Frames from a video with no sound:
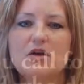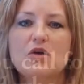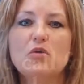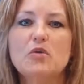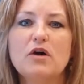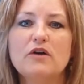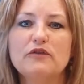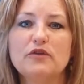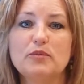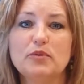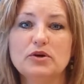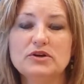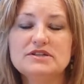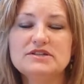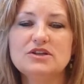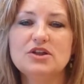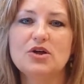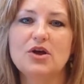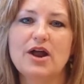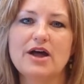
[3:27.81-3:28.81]
Well, for
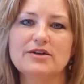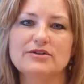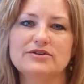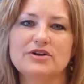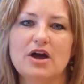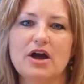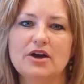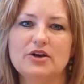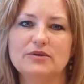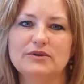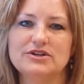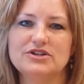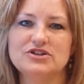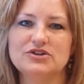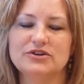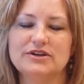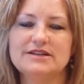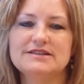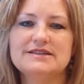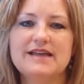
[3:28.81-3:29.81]
personal auto
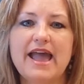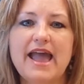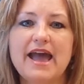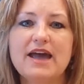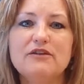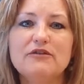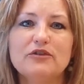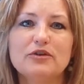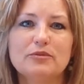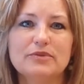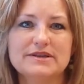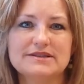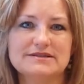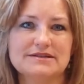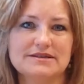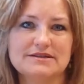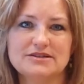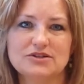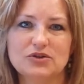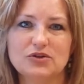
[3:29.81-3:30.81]
insurance and for
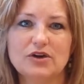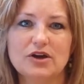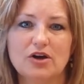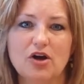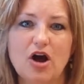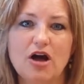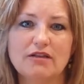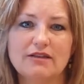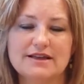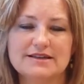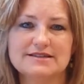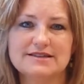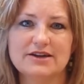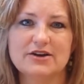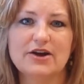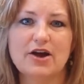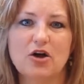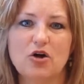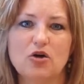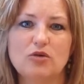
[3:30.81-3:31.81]
business, you can call us
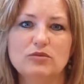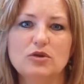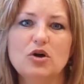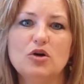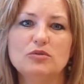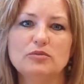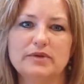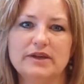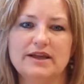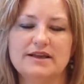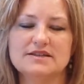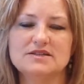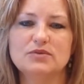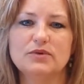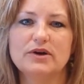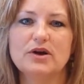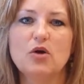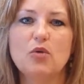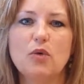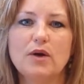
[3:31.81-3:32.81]
here at Home Loan, because
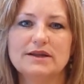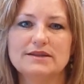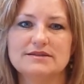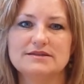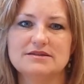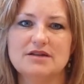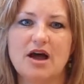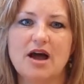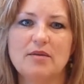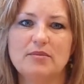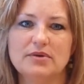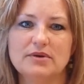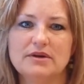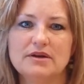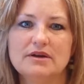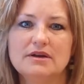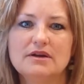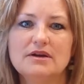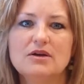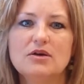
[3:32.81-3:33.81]
we're a one-stop
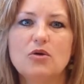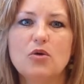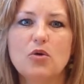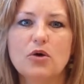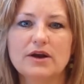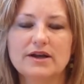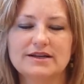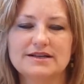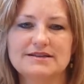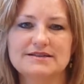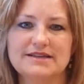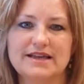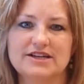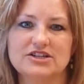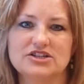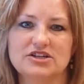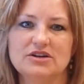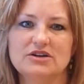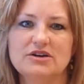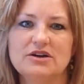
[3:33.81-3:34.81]

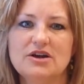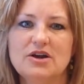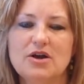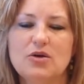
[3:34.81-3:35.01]
organization.